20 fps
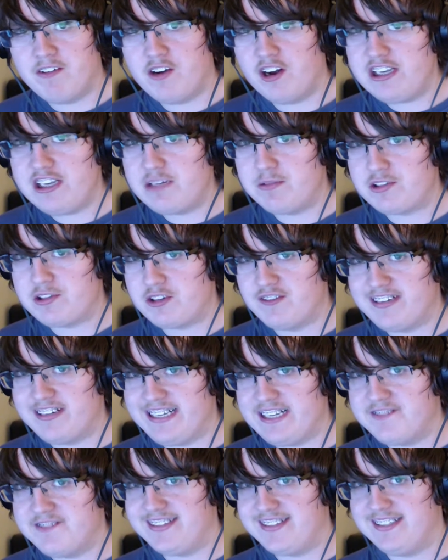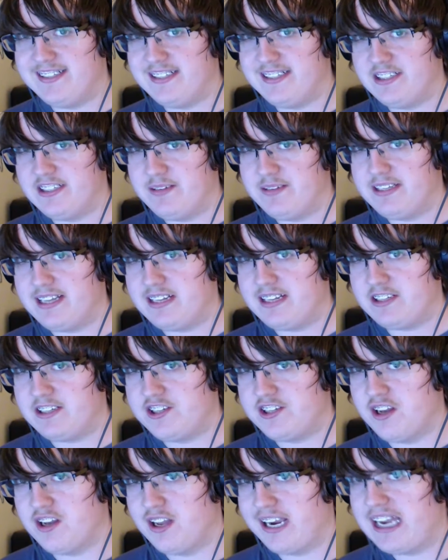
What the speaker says: was already interested in doing that to Sherlock anyway.